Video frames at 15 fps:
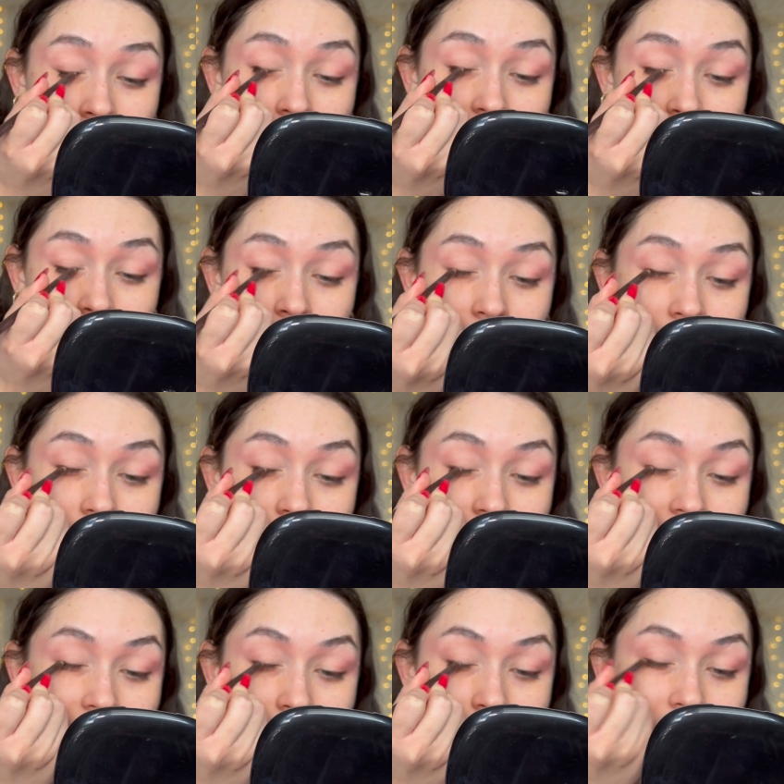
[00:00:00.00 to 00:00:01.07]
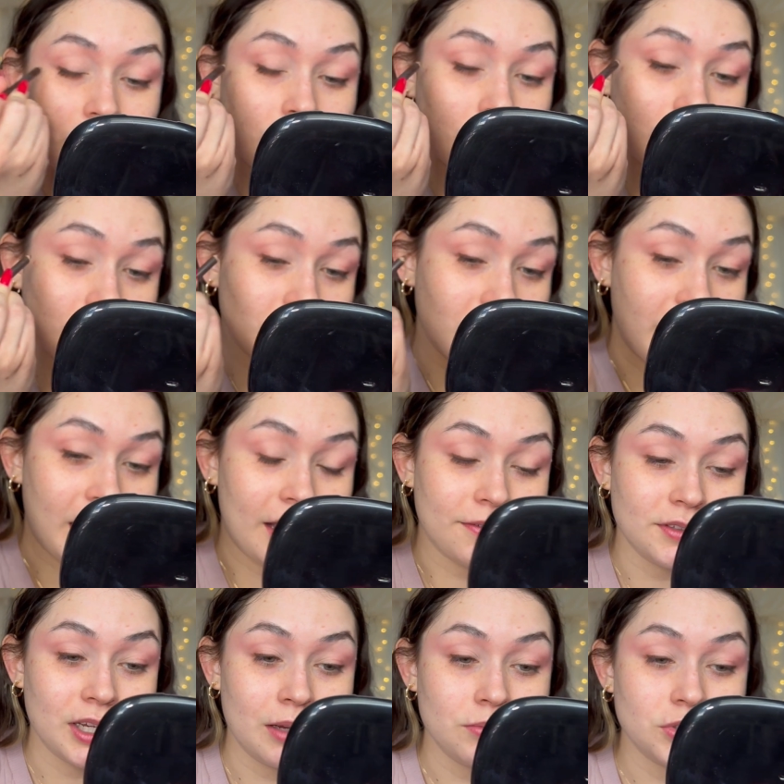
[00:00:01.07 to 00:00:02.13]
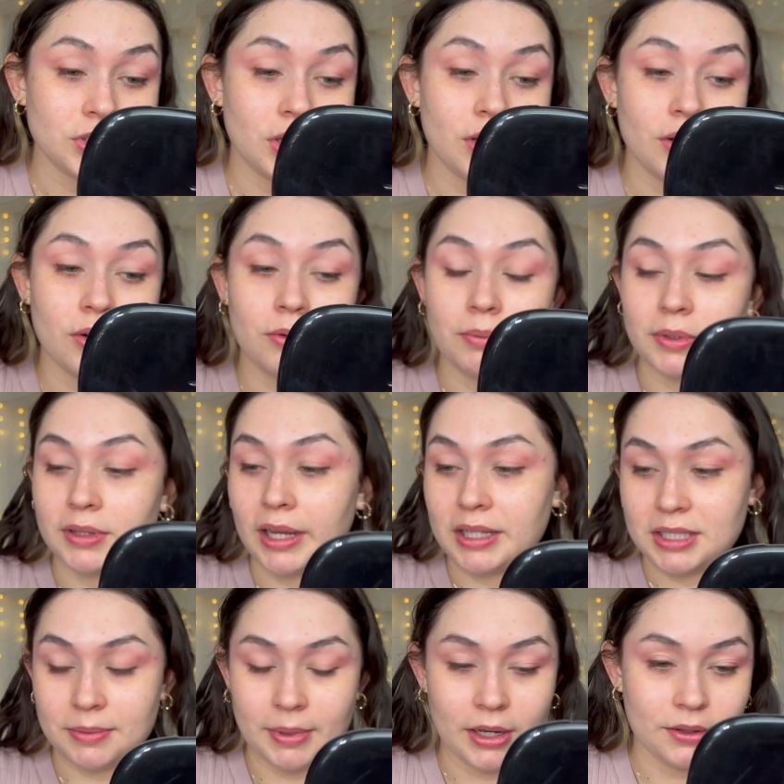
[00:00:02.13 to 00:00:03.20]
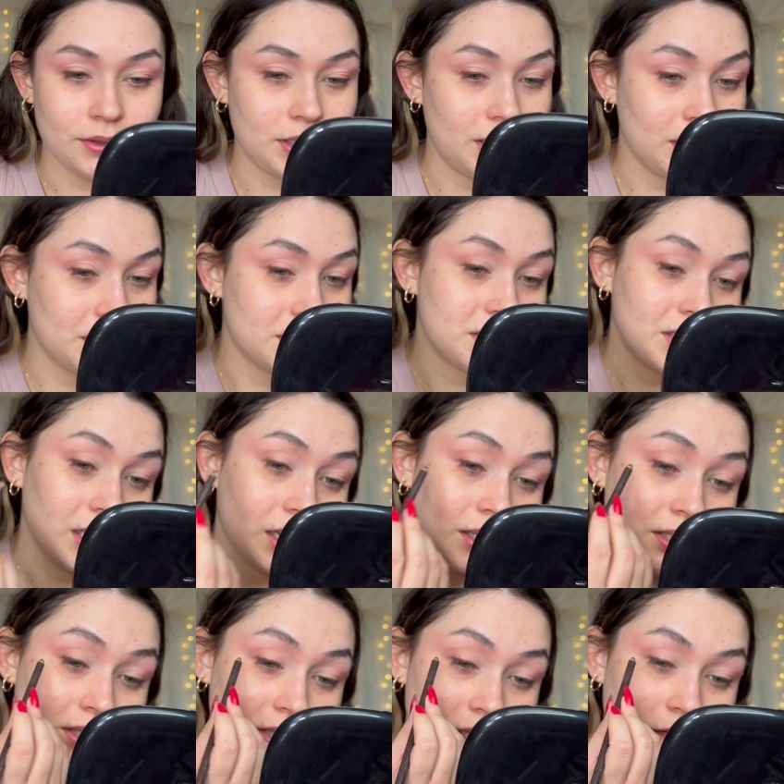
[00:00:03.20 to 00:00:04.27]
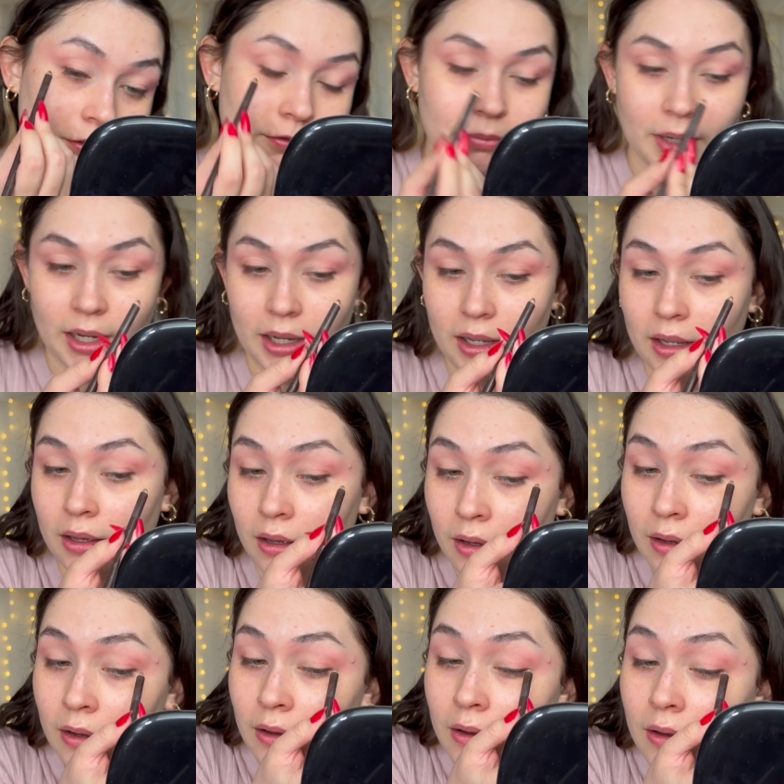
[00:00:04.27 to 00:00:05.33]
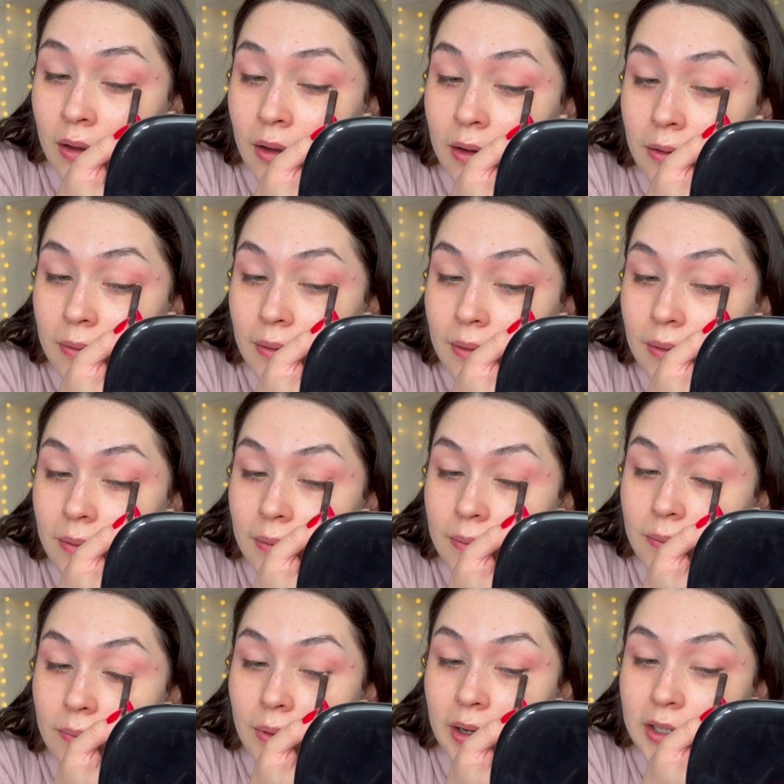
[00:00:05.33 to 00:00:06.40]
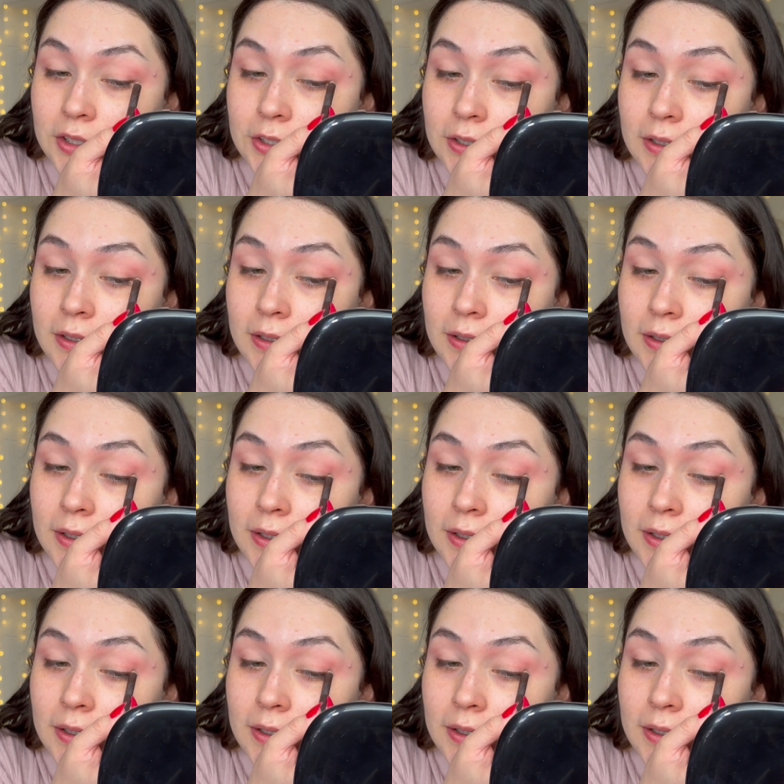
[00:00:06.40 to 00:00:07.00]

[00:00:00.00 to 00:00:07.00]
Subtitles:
I probably am going to watch the halftime show, but that's about the extent of my watching.